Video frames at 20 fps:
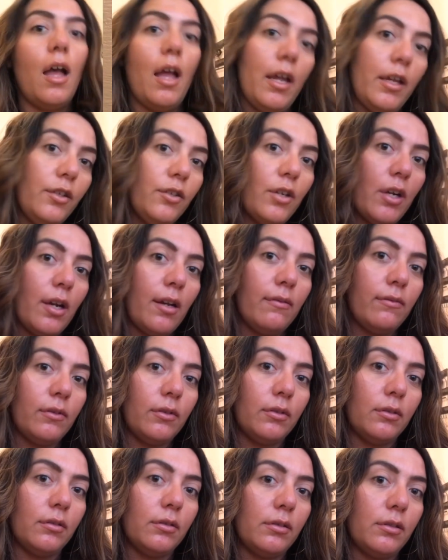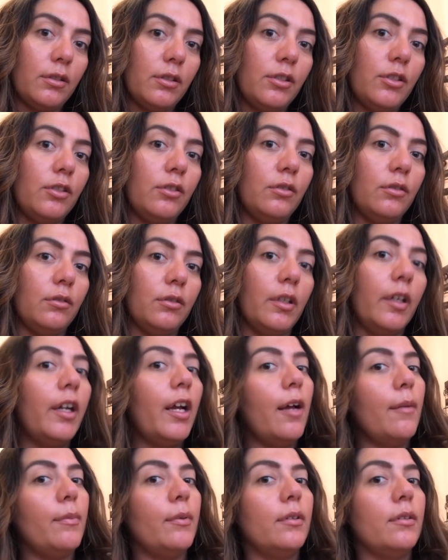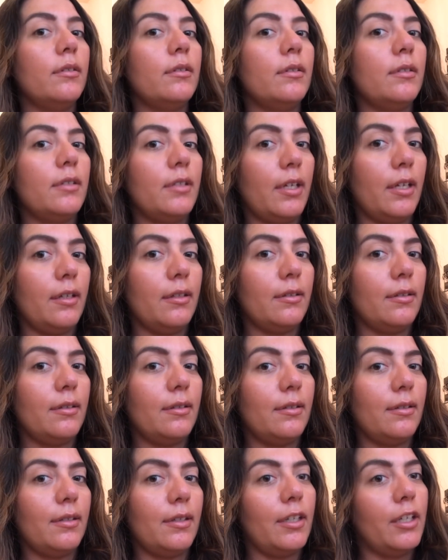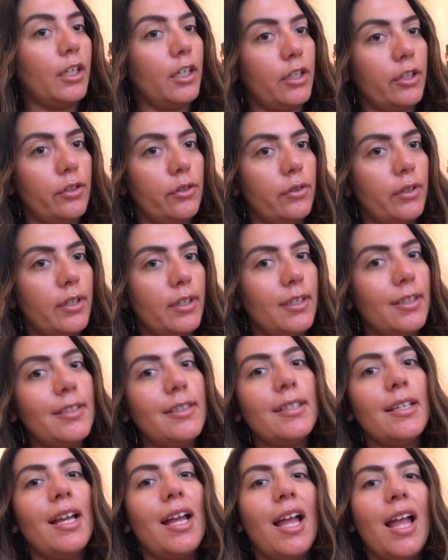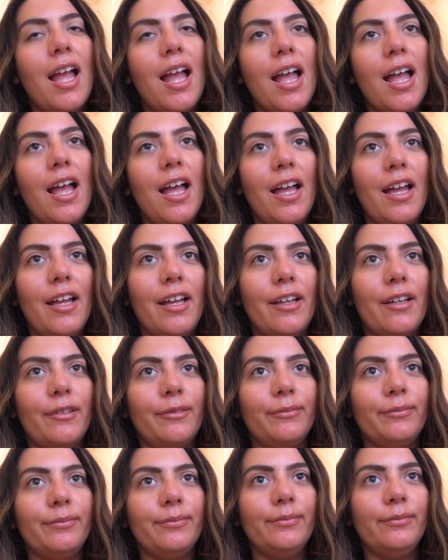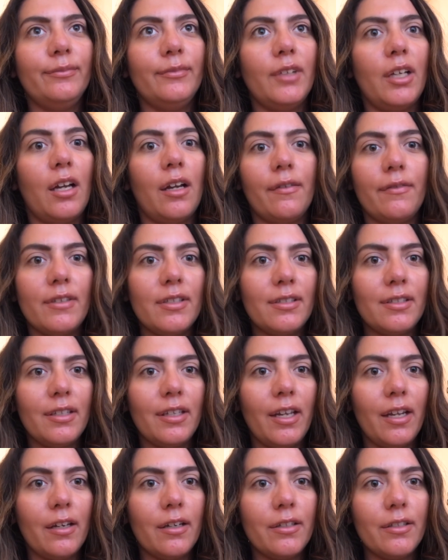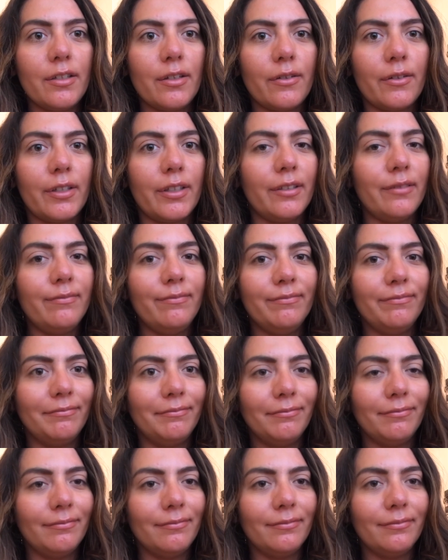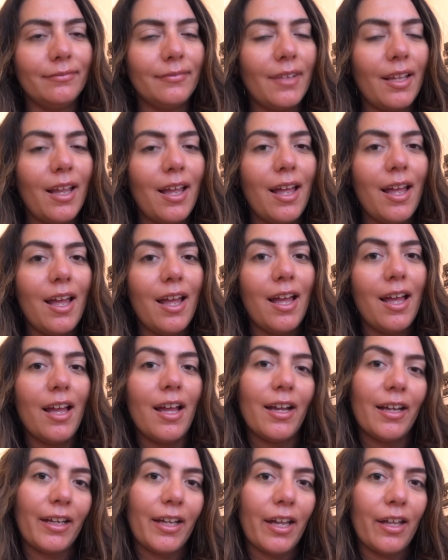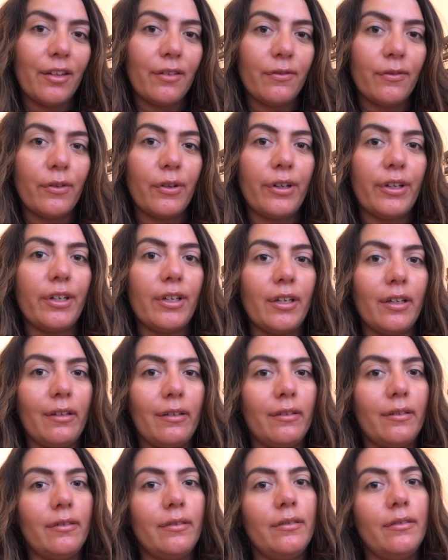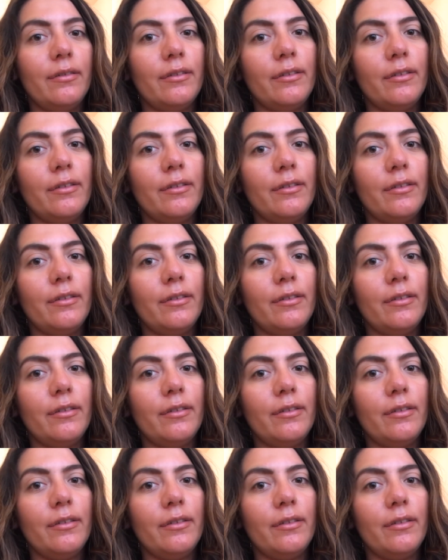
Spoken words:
I traveled to a couple states and countries. Obviously Arizona, California,